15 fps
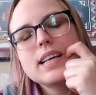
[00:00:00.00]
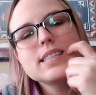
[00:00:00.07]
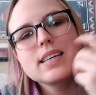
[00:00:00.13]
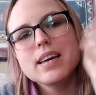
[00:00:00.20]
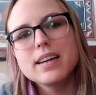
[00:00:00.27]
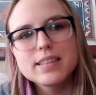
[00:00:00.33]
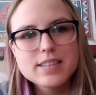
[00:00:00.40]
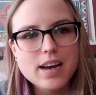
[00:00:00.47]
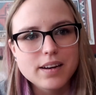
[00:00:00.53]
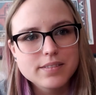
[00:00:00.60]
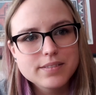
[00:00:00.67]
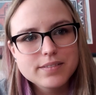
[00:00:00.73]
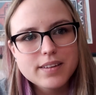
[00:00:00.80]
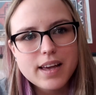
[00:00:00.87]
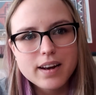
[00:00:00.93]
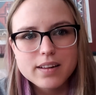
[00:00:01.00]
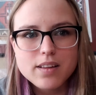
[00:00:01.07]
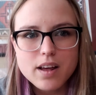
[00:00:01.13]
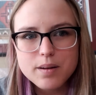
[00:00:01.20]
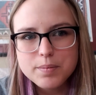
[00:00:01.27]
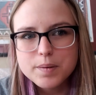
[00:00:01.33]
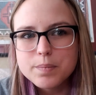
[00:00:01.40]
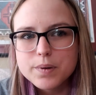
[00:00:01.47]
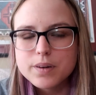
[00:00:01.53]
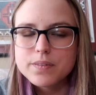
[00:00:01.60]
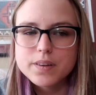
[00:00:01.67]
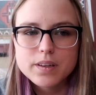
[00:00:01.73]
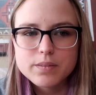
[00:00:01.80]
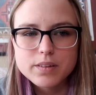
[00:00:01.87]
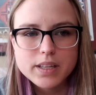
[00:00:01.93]
kind of tough. And a lot of people are
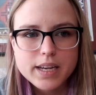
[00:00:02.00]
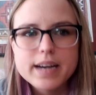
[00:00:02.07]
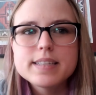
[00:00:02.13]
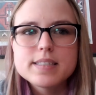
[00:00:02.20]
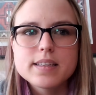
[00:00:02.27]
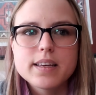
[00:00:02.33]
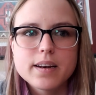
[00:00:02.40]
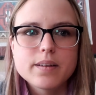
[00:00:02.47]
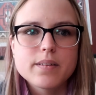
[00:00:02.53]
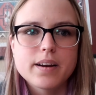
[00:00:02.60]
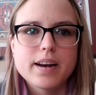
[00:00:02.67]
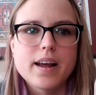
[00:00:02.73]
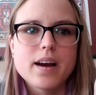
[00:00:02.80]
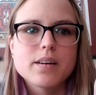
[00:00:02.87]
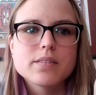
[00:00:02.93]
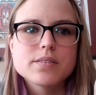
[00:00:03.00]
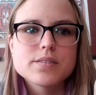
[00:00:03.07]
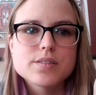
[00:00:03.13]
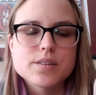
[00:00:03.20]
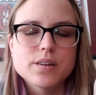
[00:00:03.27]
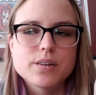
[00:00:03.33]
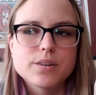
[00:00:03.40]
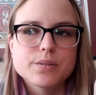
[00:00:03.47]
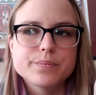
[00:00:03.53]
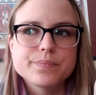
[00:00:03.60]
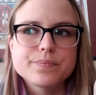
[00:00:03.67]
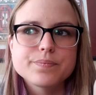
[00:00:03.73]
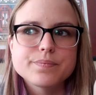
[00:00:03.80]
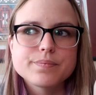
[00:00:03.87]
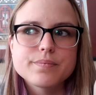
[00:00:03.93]
feeling really isolated right now. So
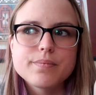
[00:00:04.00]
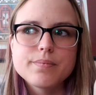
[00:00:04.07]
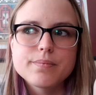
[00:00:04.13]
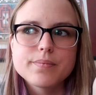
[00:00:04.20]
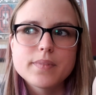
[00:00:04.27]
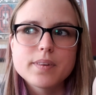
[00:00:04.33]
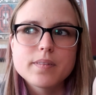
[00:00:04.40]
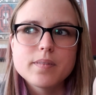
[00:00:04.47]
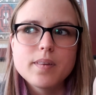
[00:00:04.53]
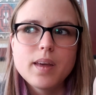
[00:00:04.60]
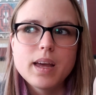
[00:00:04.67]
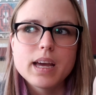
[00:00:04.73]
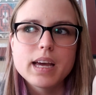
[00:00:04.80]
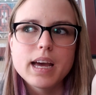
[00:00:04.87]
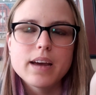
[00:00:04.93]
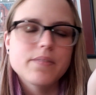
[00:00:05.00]
I